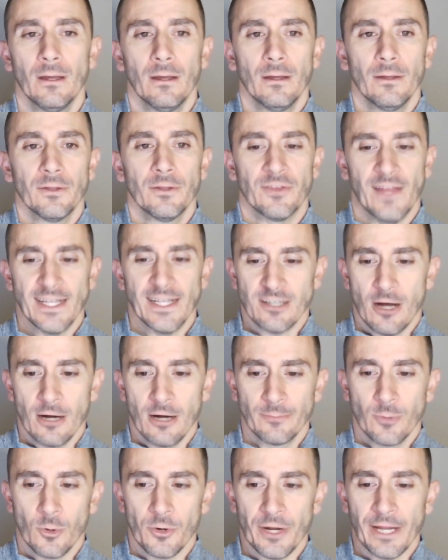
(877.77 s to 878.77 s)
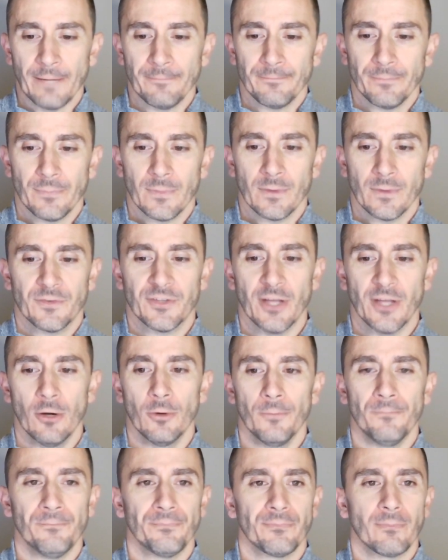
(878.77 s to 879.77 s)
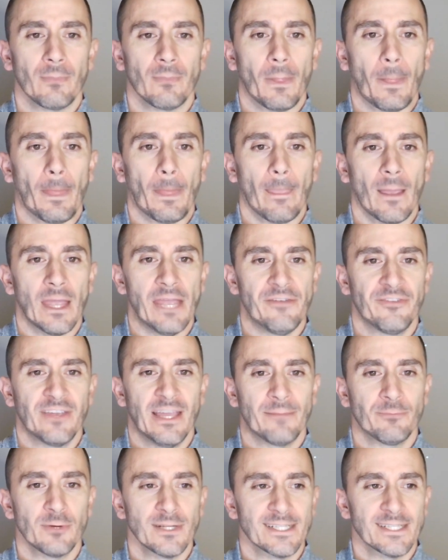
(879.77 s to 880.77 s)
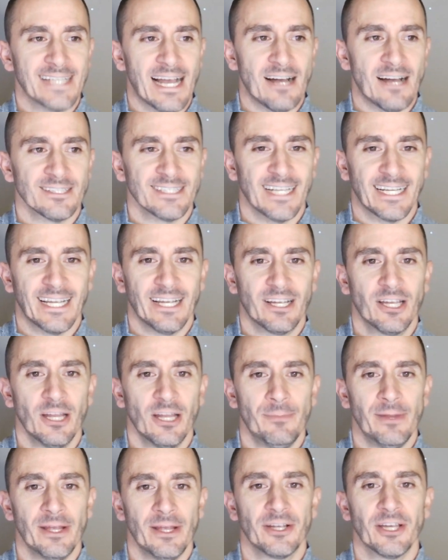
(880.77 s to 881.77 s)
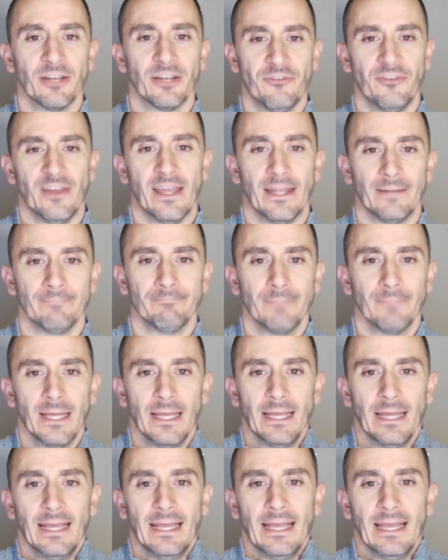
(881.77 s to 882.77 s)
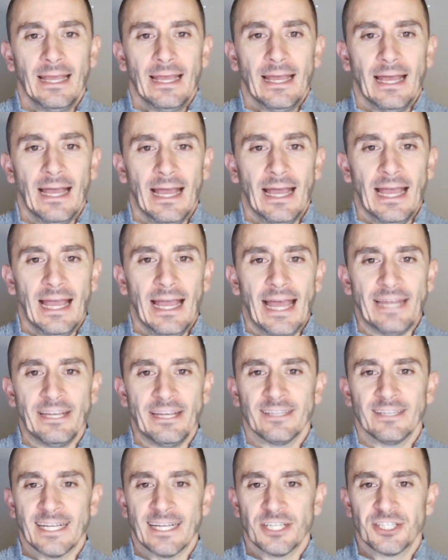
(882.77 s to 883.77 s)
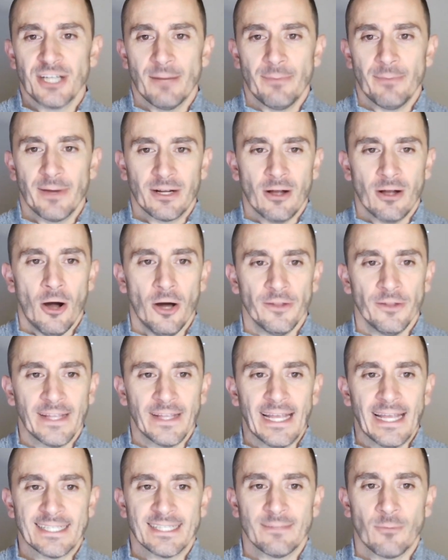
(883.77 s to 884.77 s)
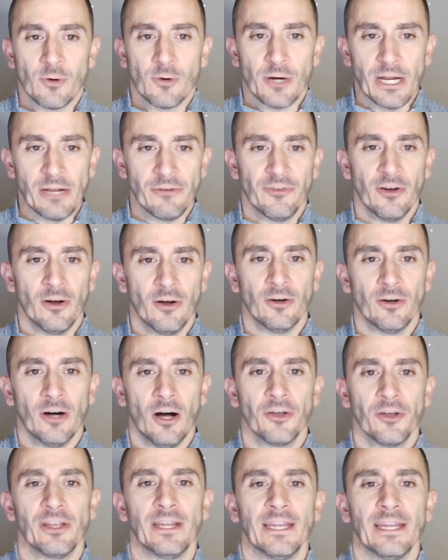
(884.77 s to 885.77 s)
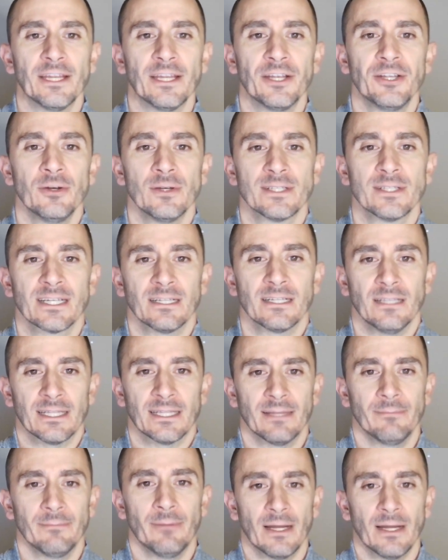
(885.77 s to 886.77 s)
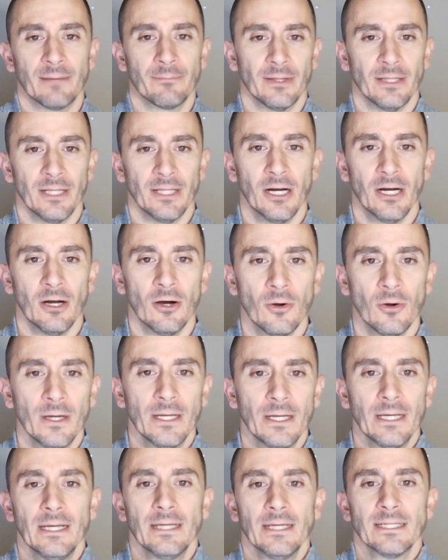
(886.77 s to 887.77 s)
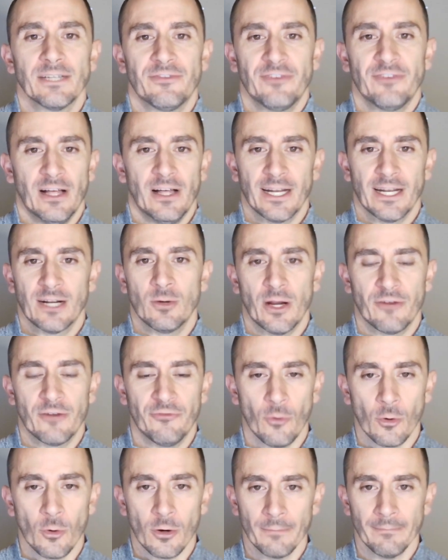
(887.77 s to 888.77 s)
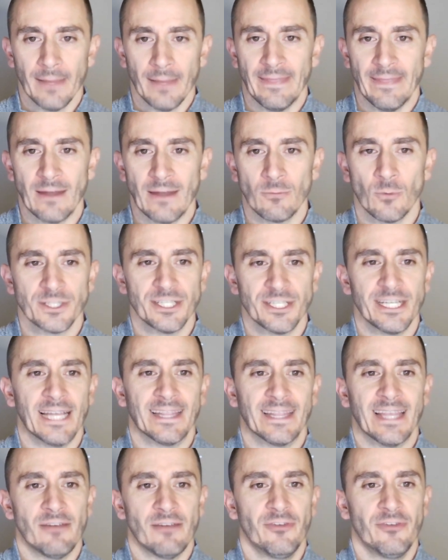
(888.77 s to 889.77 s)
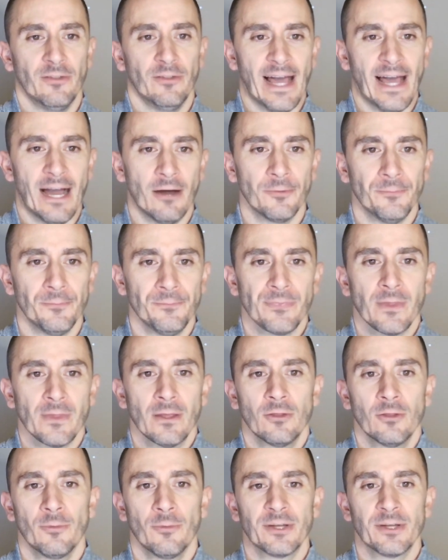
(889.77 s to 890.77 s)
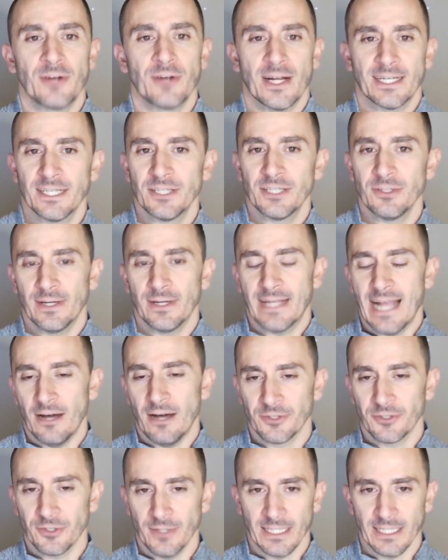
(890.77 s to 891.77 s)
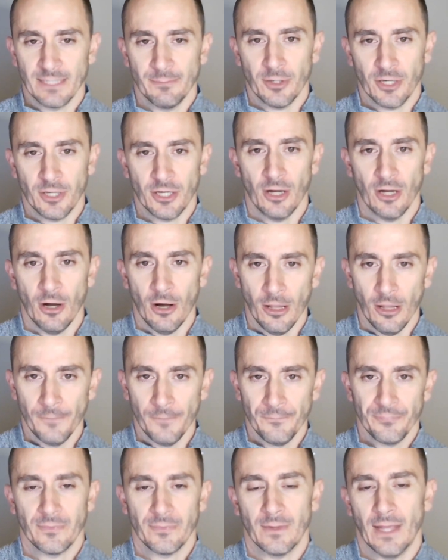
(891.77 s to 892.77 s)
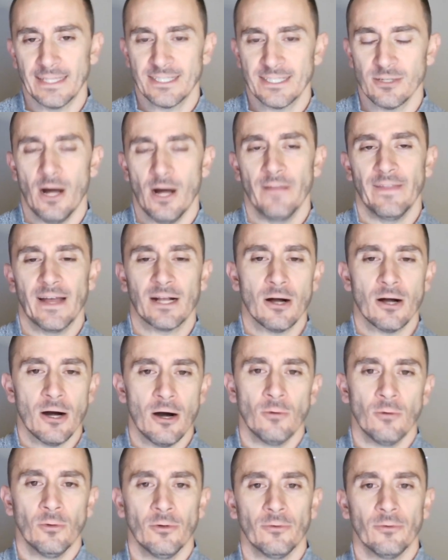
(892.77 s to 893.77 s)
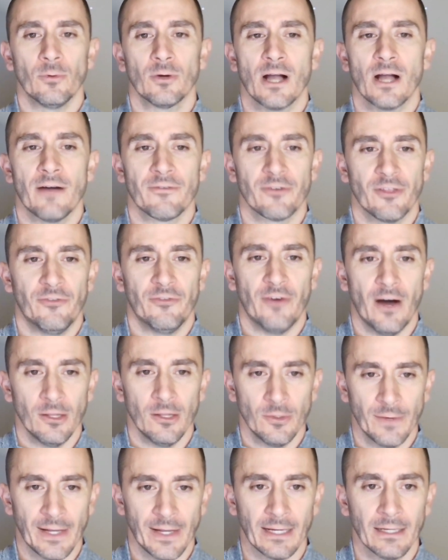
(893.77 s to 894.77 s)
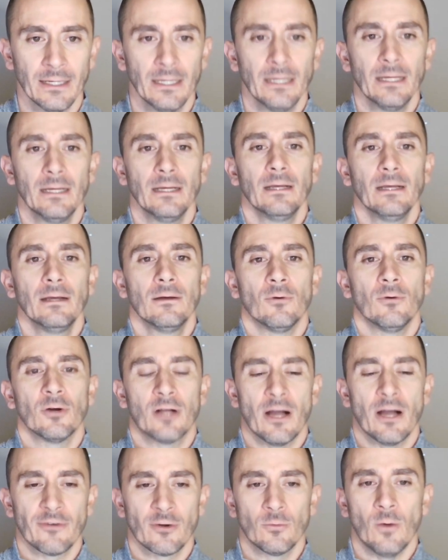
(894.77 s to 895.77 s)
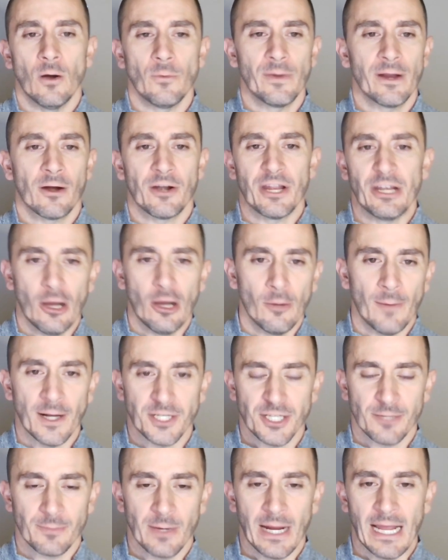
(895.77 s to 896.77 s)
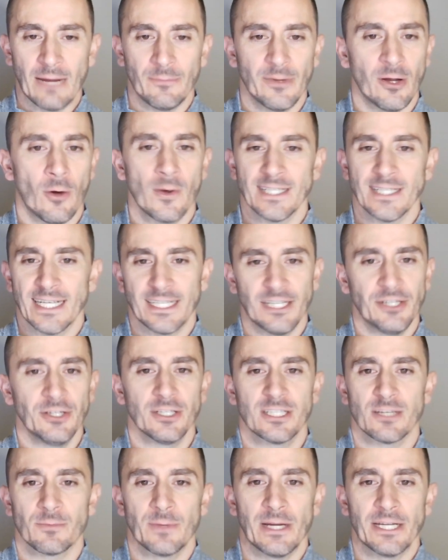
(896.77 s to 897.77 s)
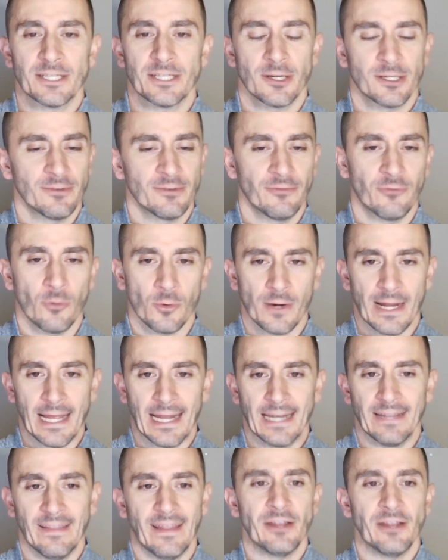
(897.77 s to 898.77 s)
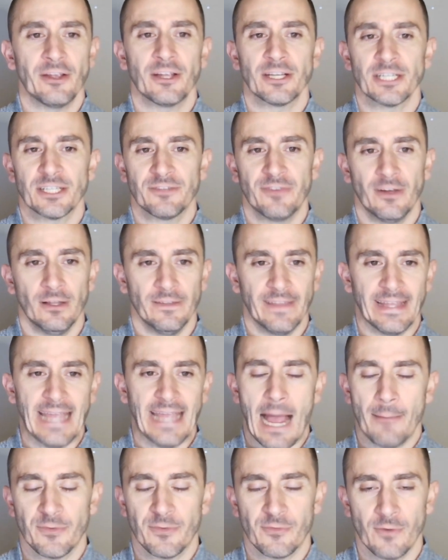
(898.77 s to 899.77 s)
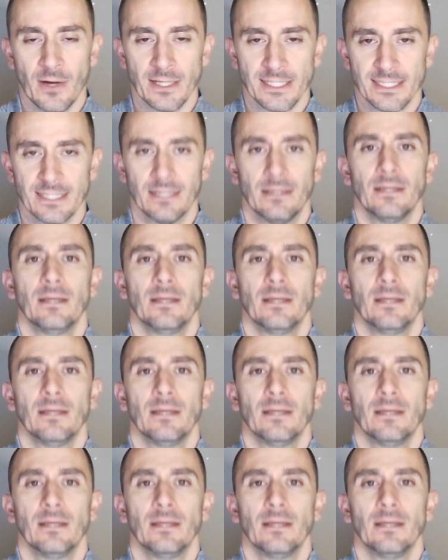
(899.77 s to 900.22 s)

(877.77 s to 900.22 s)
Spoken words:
So that's onboarding. So if KitPrint sounds like it could be a good fit and you'd like to jump on a call to get some more info, all you need to do is click the button below to fill out a quick form. And then once you get that filled out, you'll be directed to a calendar link to book a call. And so on that call, we'll cover the following. We'll cover what we already know about your brand. We always like to do some research beforehand, and then you can just fill in the gaps for us.